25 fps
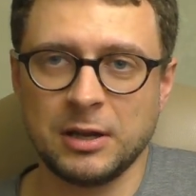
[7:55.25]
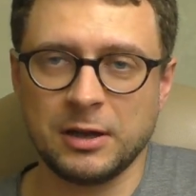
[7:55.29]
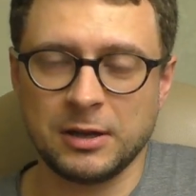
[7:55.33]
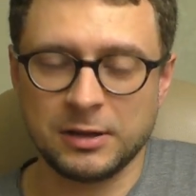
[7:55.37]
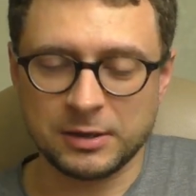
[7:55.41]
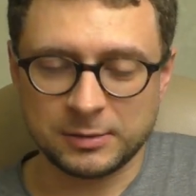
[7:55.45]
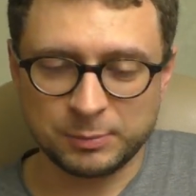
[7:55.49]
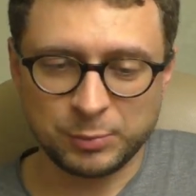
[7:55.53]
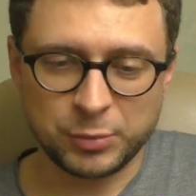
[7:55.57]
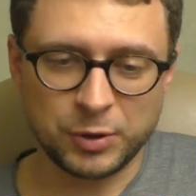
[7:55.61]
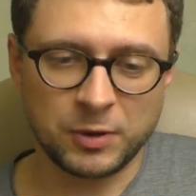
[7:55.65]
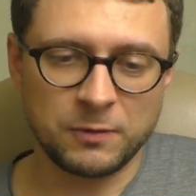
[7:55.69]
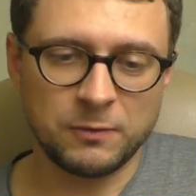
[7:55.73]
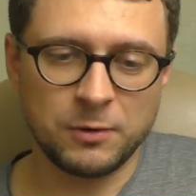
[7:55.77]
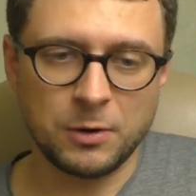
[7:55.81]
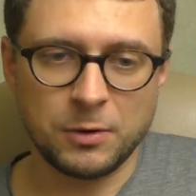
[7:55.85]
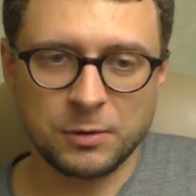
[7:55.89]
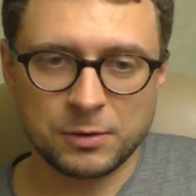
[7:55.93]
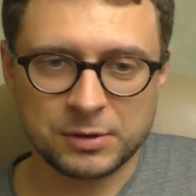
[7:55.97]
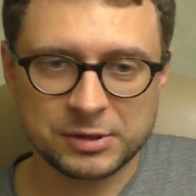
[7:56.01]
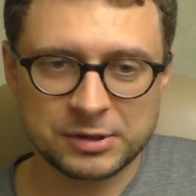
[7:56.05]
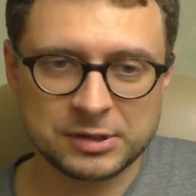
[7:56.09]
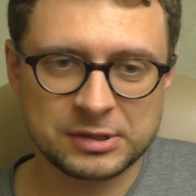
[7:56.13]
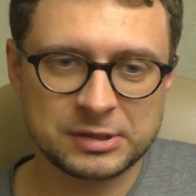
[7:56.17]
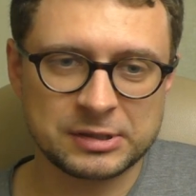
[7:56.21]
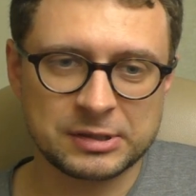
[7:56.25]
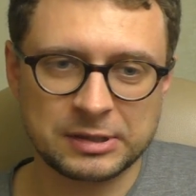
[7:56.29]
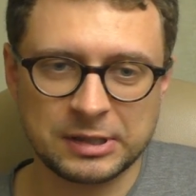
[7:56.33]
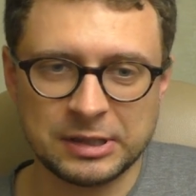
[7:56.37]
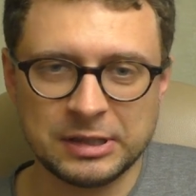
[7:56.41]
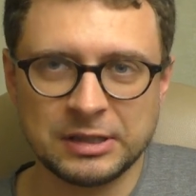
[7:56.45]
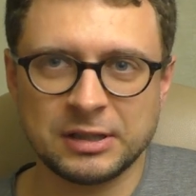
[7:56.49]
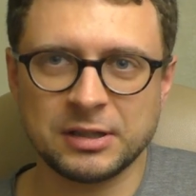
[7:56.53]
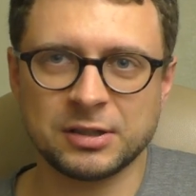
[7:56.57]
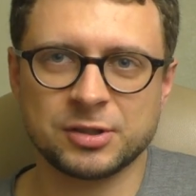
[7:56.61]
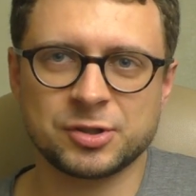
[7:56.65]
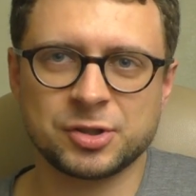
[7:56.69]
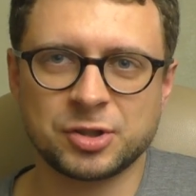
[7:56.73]
It provokes
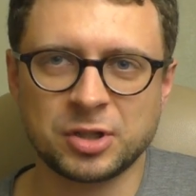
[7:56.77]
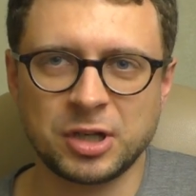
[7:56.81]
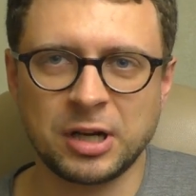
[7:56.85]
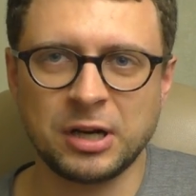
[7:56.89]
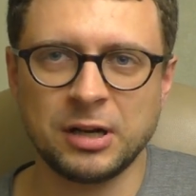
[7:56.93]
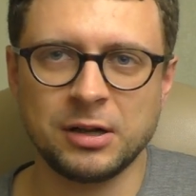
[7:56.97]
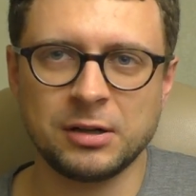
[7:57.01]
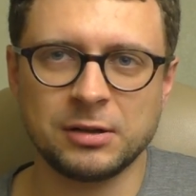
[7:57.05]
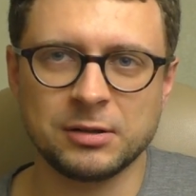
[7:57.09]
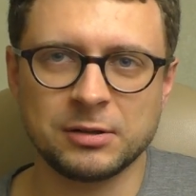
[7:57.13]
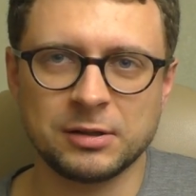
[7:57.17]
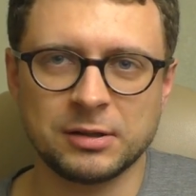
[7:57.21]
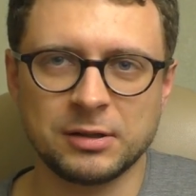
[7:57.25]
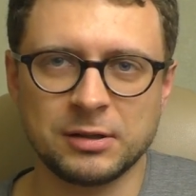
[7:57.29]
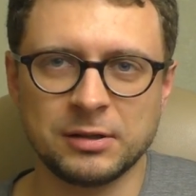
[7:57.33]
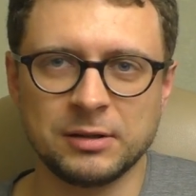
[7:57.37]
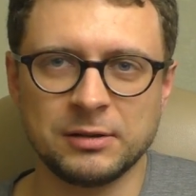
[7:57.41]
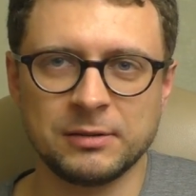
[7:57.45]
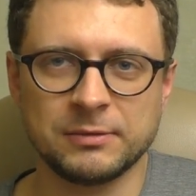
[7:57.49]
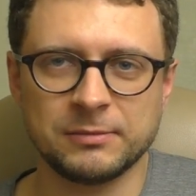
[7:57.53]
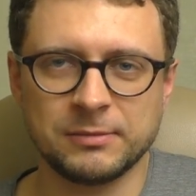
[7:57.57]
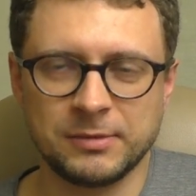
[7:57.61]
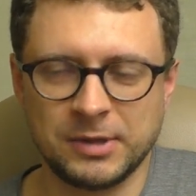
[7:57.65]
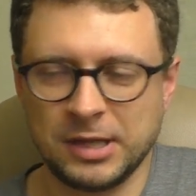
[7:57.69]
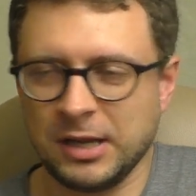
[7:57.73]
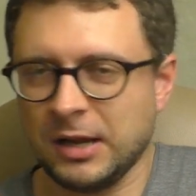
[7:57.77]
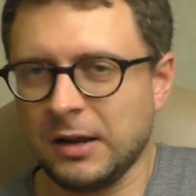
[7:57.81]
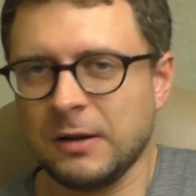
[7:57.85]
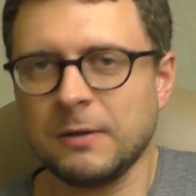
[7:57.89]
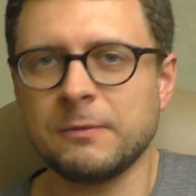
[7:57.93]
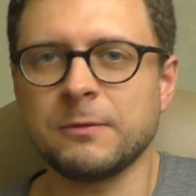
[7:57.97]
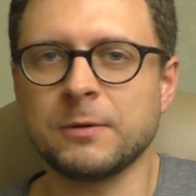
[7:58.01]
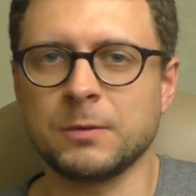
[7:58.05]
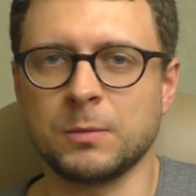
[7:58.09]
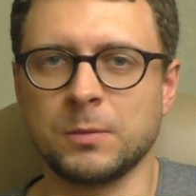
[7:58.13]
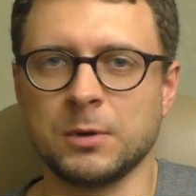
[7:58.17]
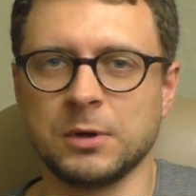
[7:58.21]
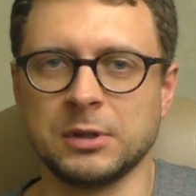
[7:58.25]
inner child in
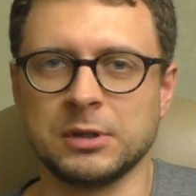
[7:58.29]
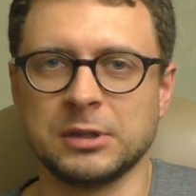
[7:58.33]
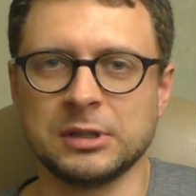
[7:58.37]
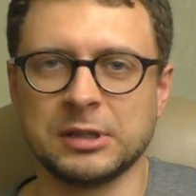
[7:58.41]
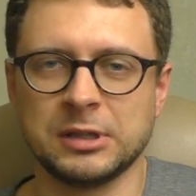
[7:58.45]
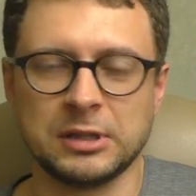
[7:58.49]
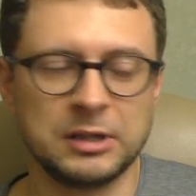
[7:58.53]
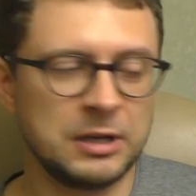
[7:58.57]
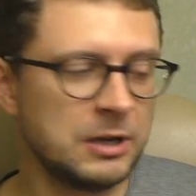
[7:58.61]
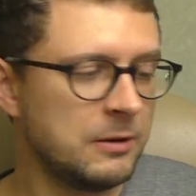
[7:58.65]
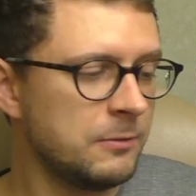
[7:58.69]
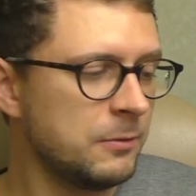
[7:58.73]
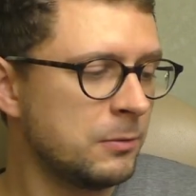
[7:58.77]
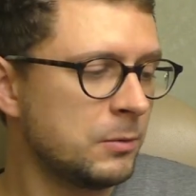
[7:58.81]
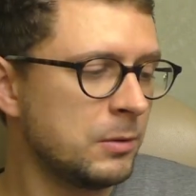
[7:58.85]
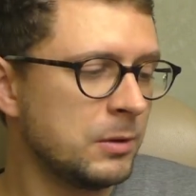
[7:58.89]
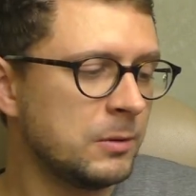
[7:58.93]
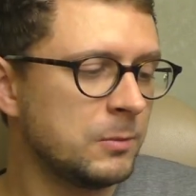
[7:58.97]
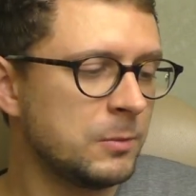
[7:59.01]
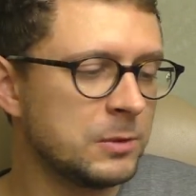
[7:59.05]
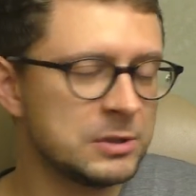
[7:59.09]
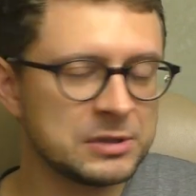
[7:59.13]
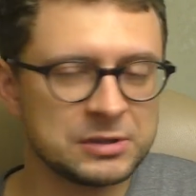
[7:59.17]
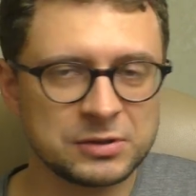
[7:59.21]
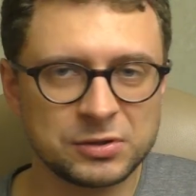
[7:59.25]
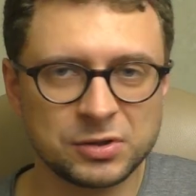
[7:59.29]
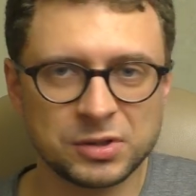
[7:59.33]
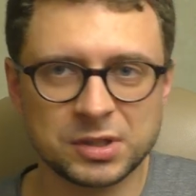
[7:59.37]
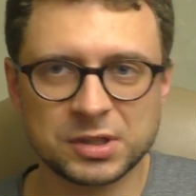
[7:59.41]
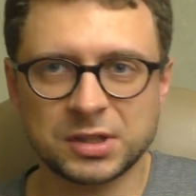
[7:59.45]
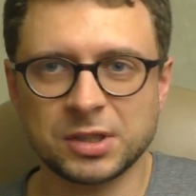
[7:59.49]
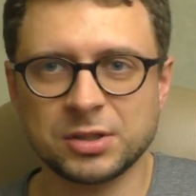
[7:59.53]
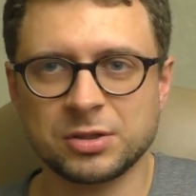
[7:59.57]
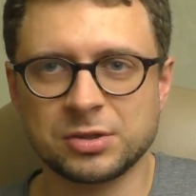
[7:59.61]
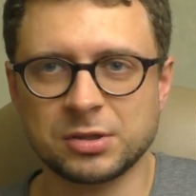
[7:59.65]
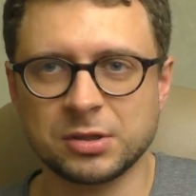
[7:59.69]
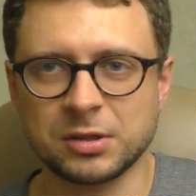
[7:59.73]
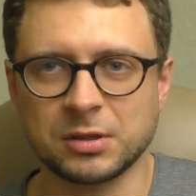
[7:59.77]
everyone. Everyone wants to
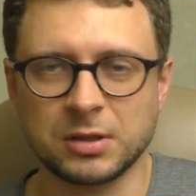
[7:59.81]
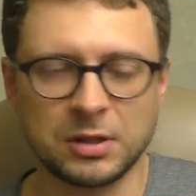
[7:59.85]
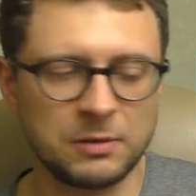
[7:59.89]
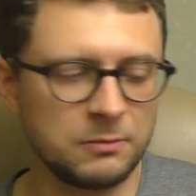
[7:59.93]
touch it.